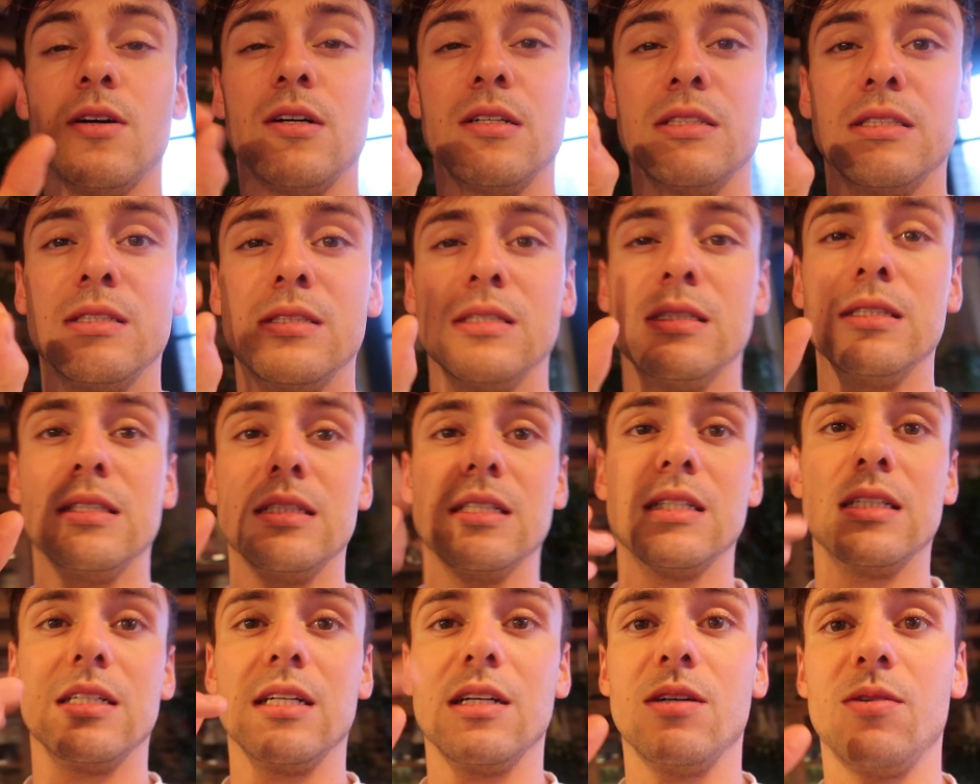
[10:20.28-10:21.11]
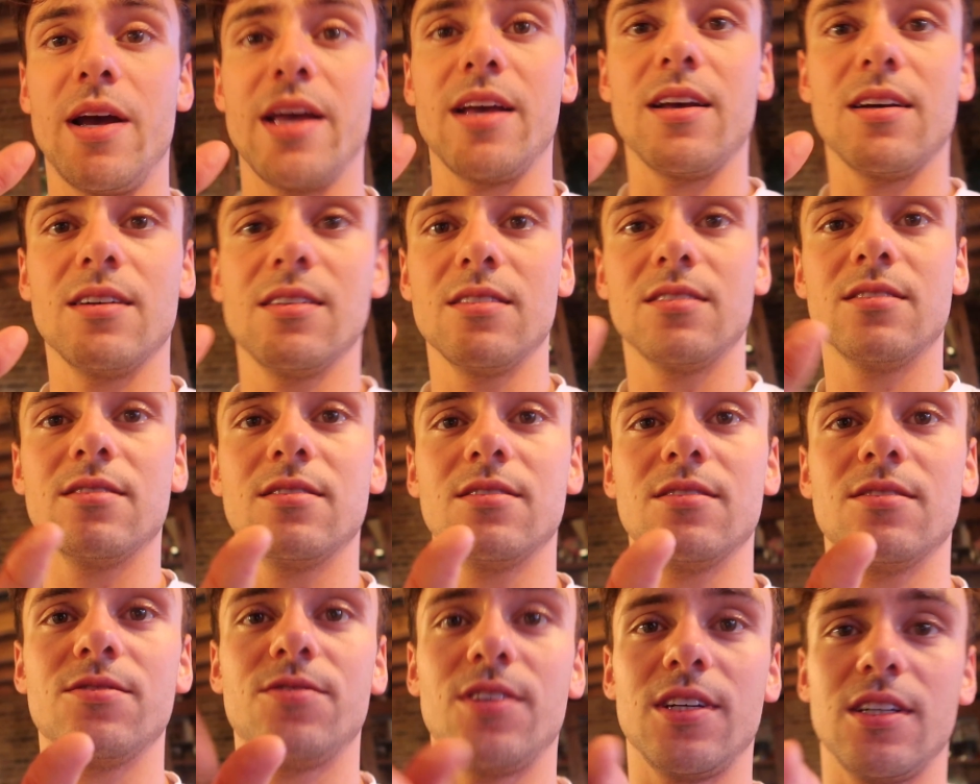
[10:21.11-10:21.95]
I'll do it. Wait,
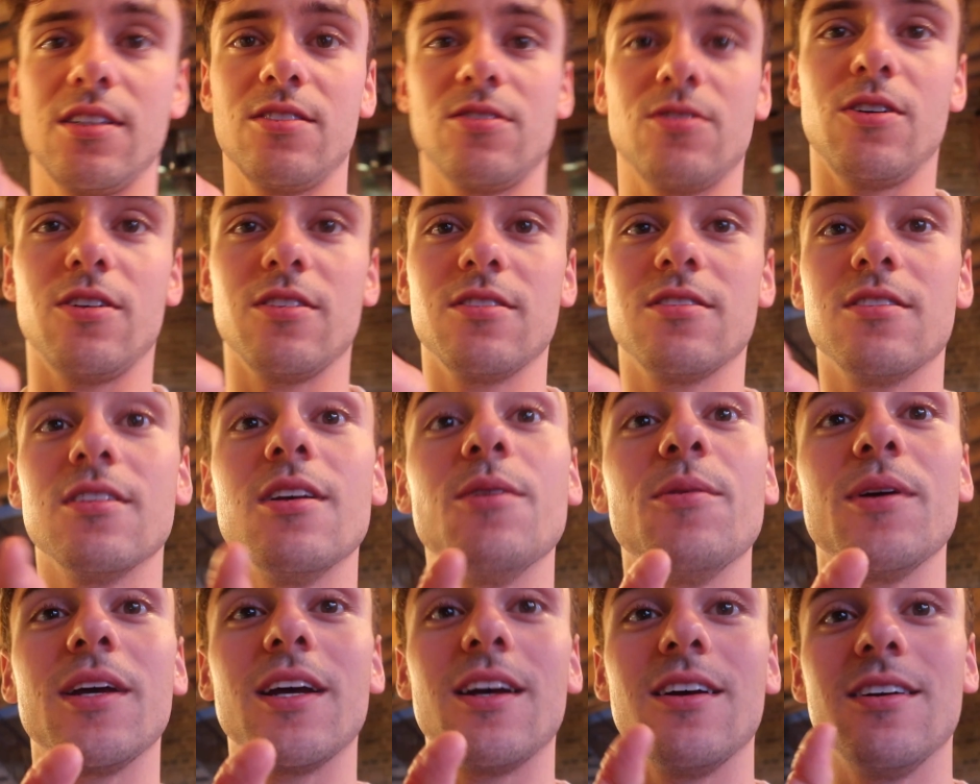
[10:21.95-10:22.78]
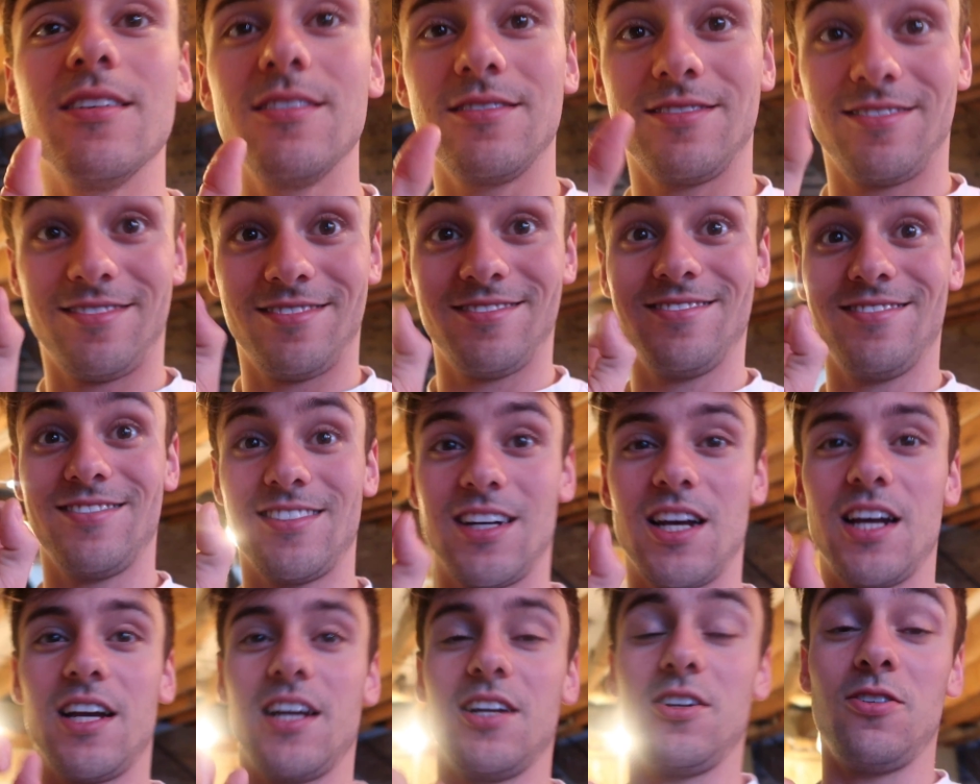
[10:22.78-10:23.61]
fingers crossed. There we go.
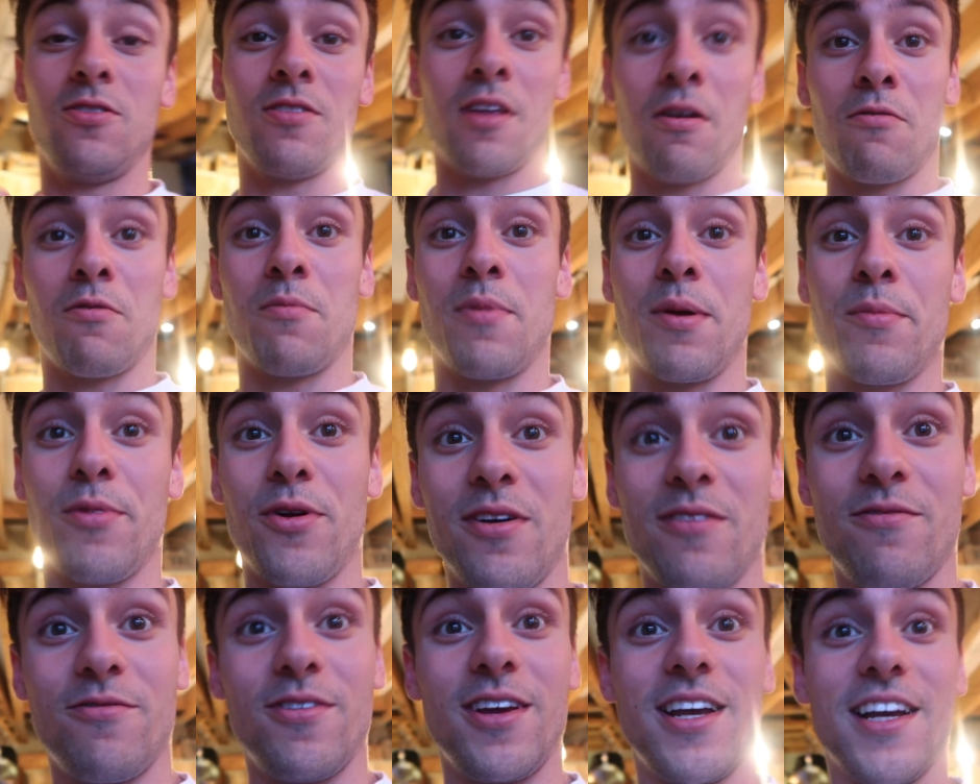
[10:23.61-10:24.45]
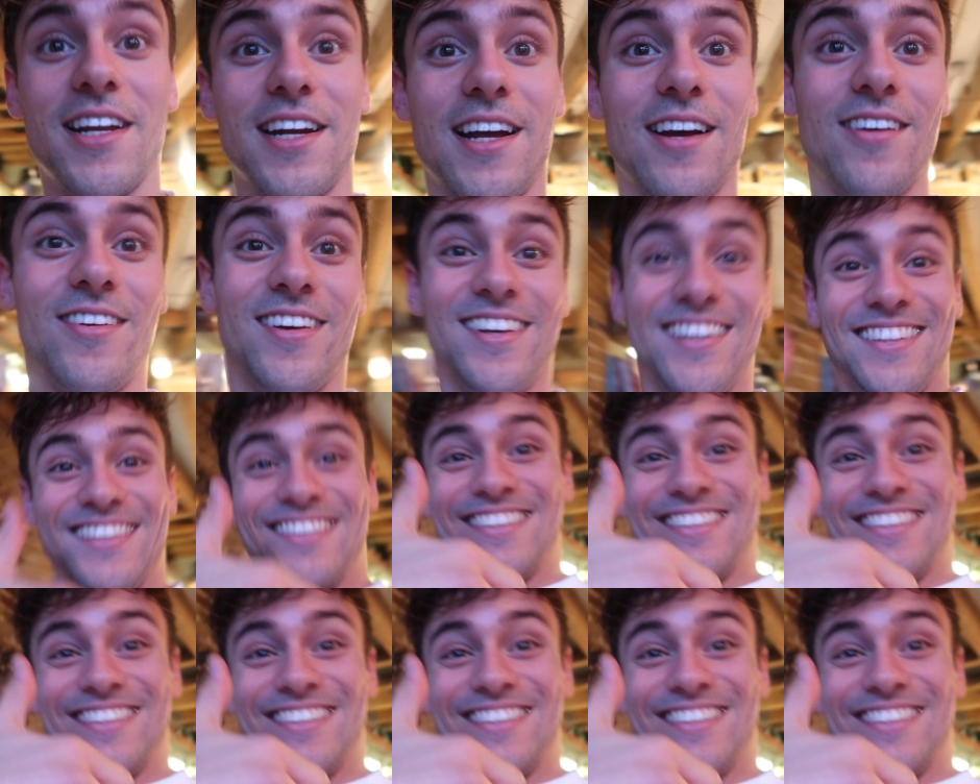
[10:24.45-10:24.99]
I can do that with my broken finger now.